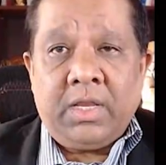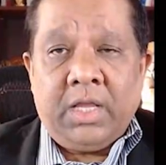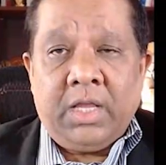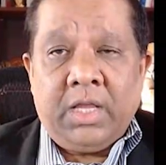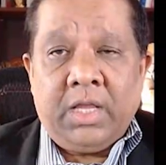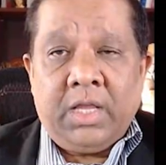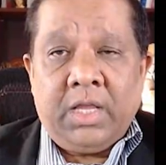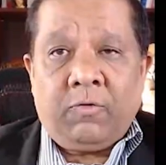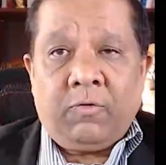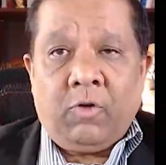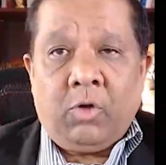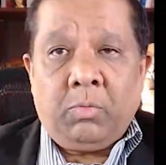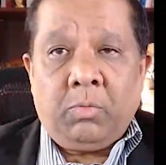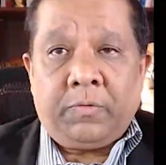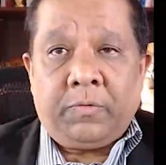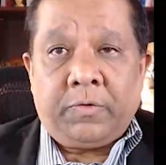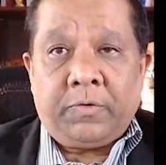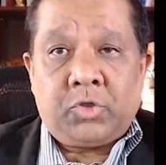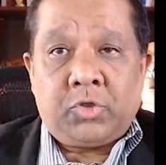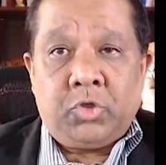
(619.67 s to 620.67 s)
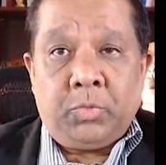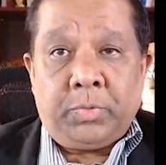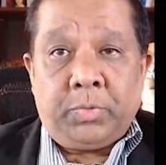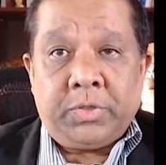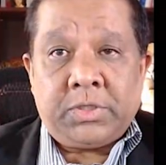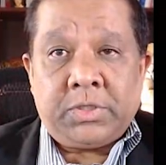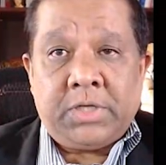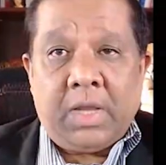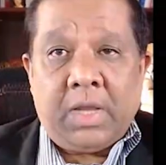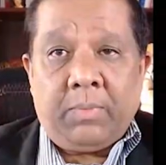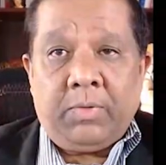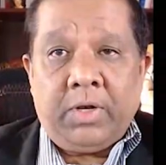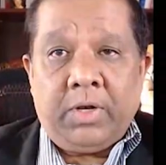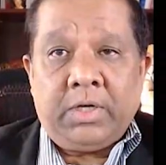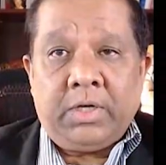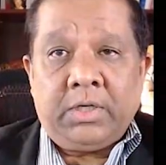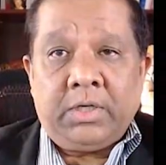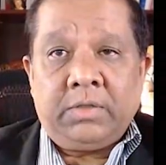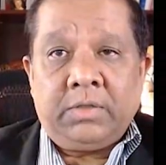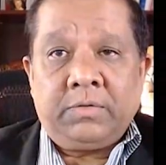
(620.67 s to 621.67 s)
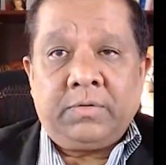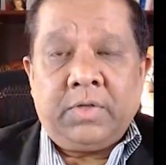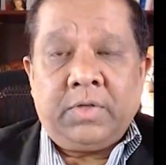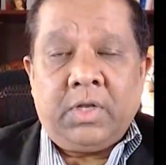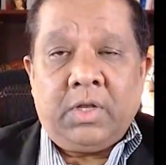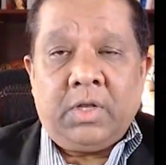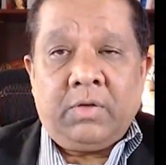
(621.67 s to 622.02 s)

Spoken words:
in the form of a suprascapular nerve,